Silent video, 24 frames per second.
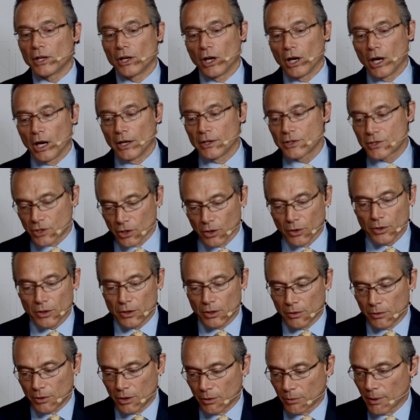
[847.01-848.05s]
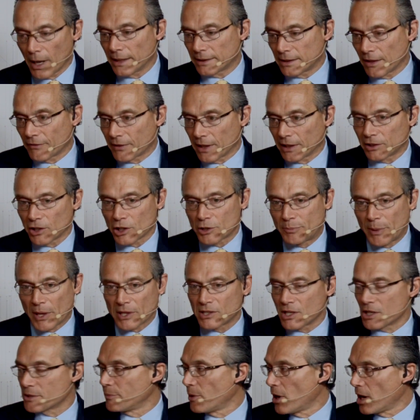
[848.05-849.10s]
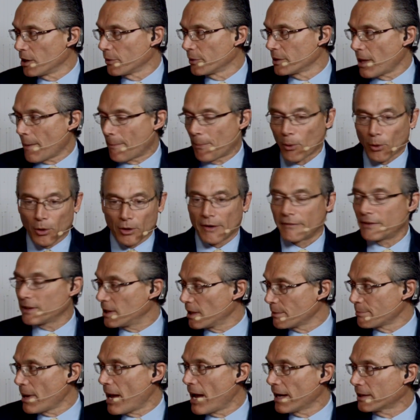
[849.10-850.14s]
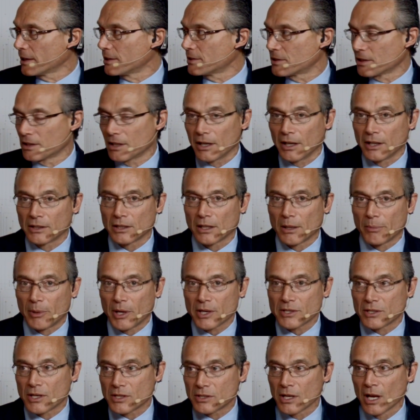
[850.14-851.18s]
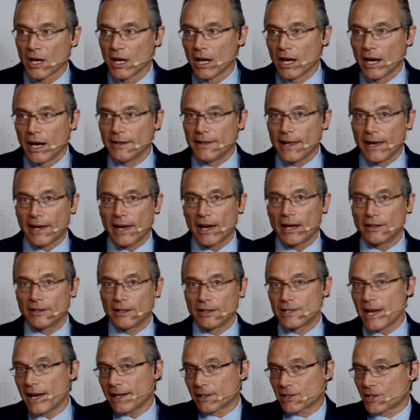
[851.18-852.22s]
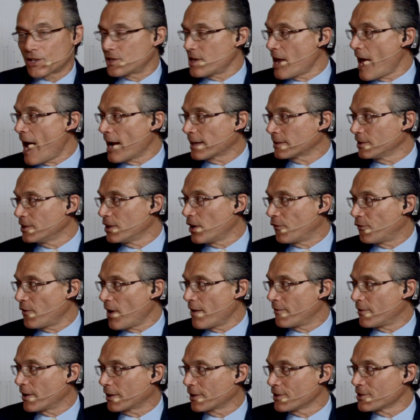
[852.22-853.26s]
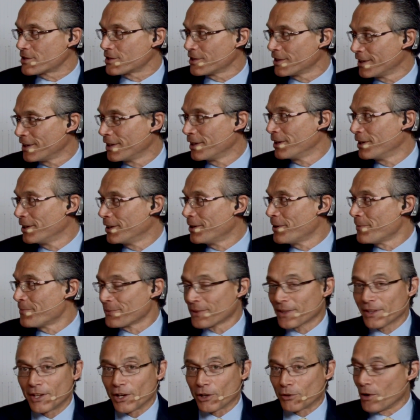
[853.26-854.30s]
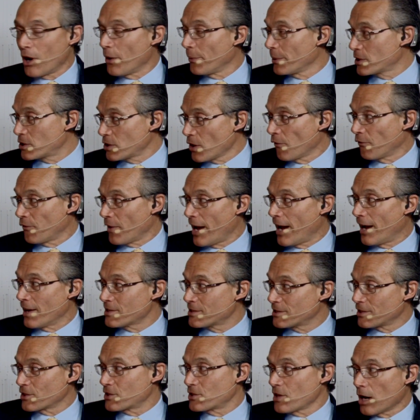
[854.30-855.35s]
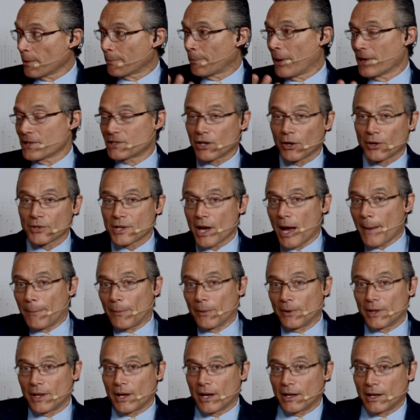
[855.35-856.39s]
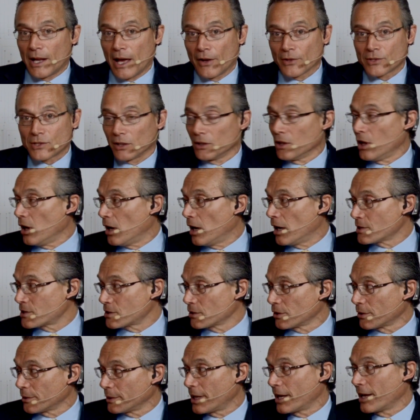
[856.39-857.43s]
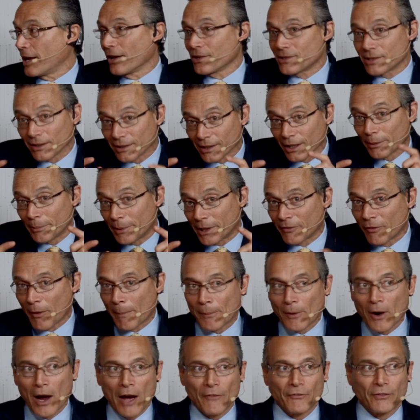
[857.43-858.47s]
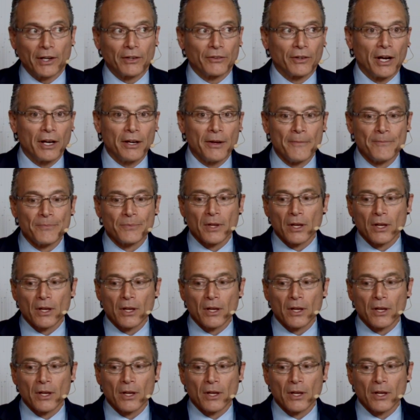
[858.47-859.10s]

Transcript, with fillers: on, so you're, you're right, they've got this business model where they pour everything back into the, into the business, and they get, the deck is stacked in their favor because they're growing so fast, their stock price goes up when they announce a loss or they announce a little bit of a profit, right? Yeah.